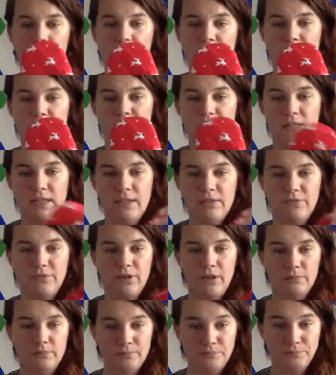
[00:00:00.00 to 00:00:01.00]
as you've seen
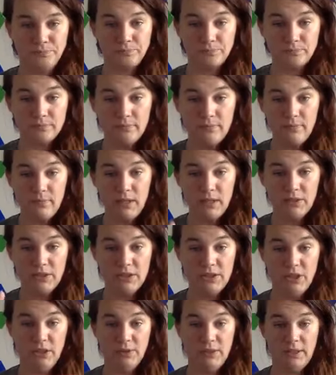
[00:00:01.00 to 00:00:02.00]
from the
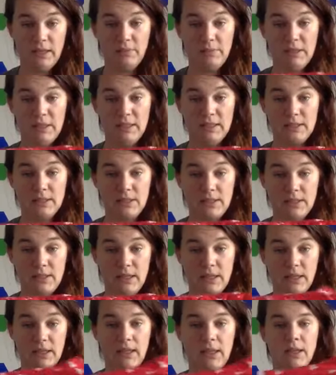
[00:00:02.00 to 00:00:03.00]
sewing. I mean, it's
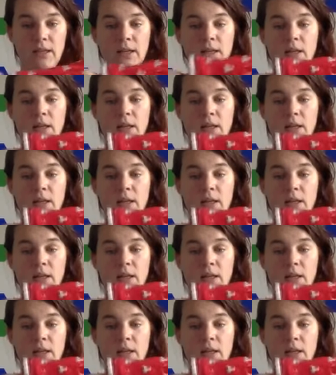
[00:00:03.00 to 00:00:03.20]
thick.